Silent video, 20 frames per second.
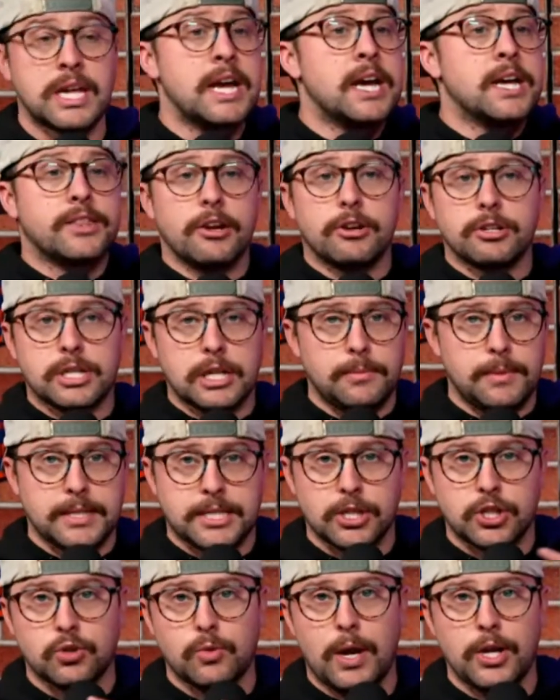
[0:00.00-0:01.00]
There's going to be
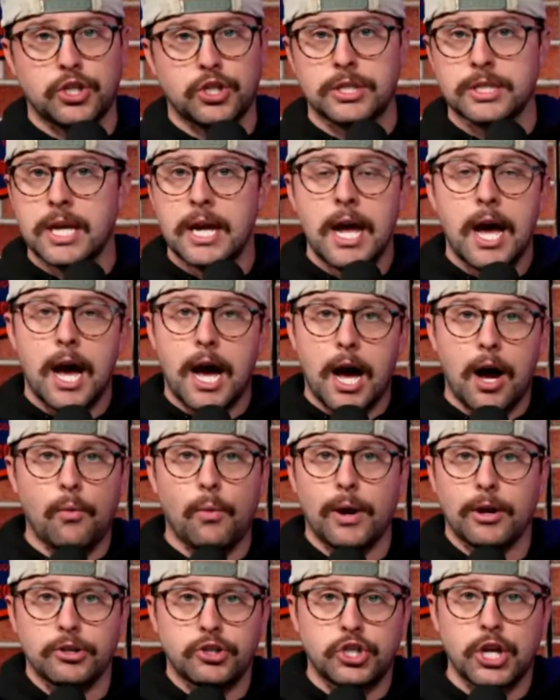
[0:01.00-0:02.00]
situations
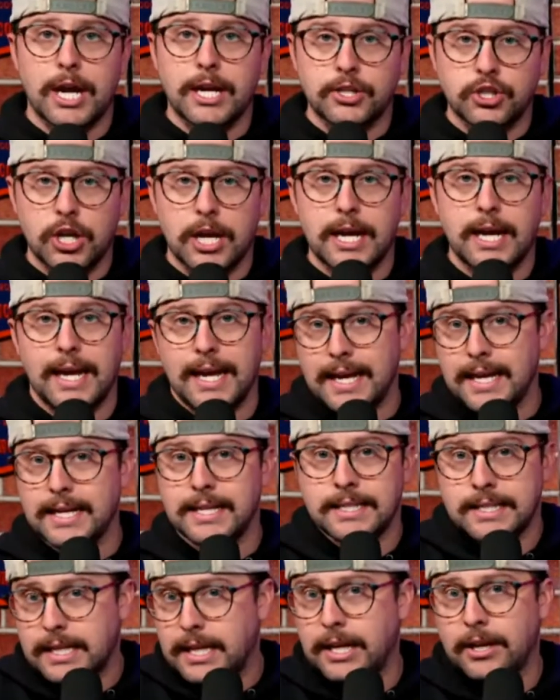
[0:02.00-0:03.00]
where JJ
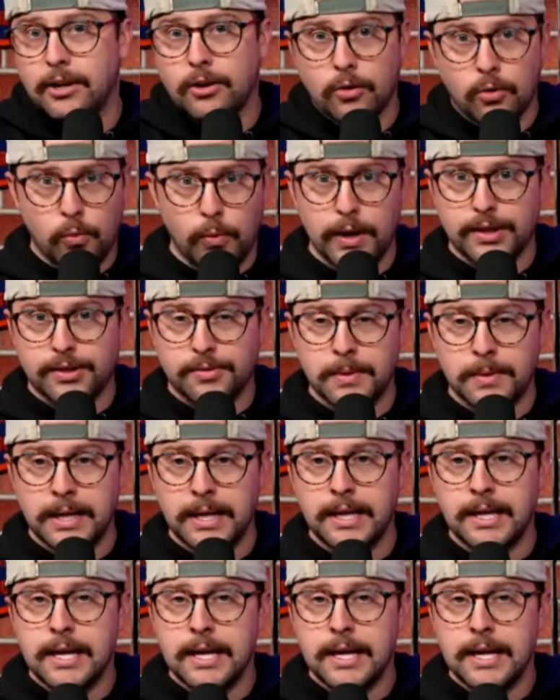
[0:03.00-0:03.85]
is here with me